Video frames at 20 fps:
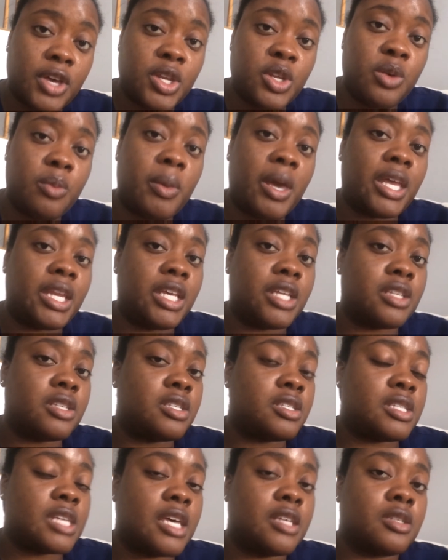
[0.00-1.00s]
and you may need to
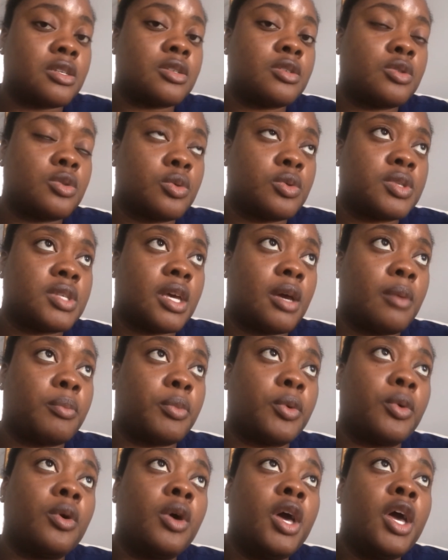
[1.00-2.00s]
send the stool
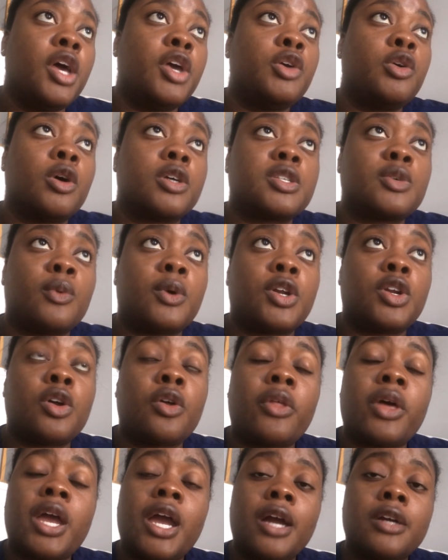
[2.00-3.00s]
sample. You also want to know
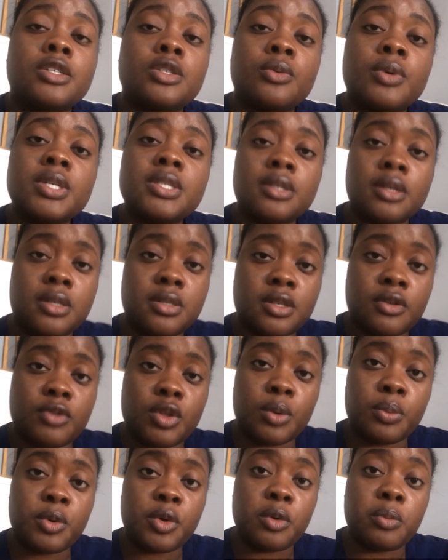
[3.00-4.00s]
the characteristics of
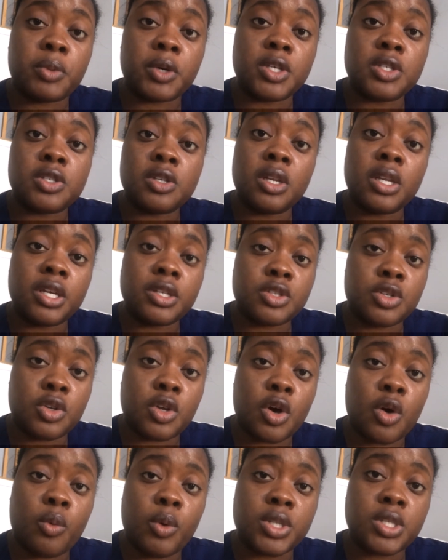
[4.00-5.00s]
their poop, because you need to
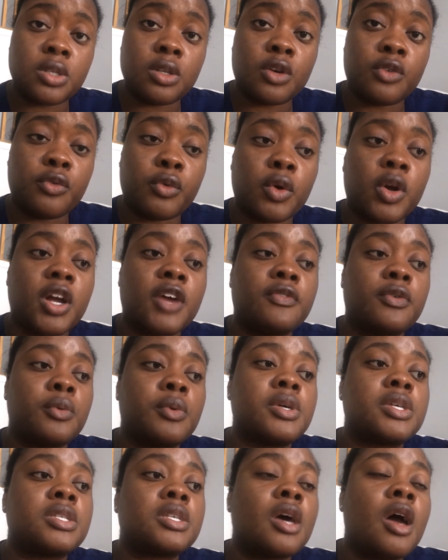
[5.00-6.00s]
know what to look for. If it
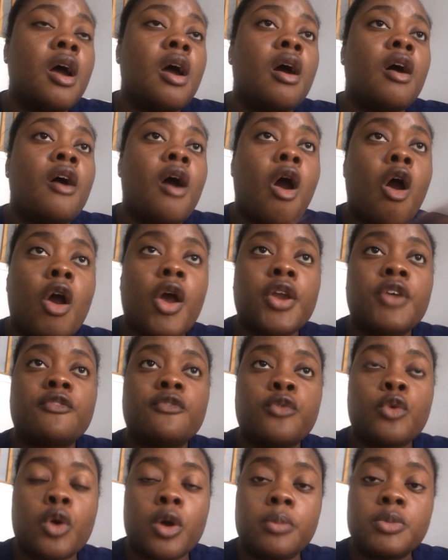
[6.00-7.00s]
was hard and
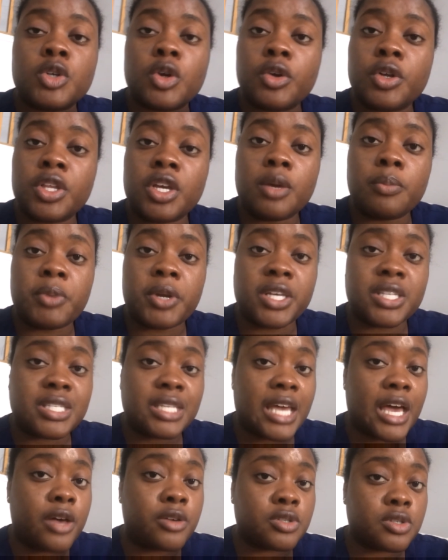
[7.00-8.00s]
formed earlier but is
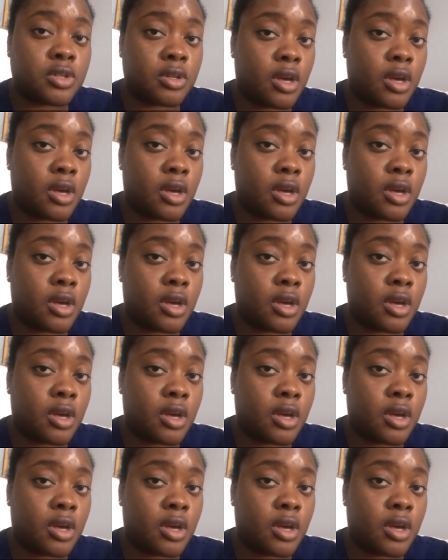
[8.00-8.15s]
now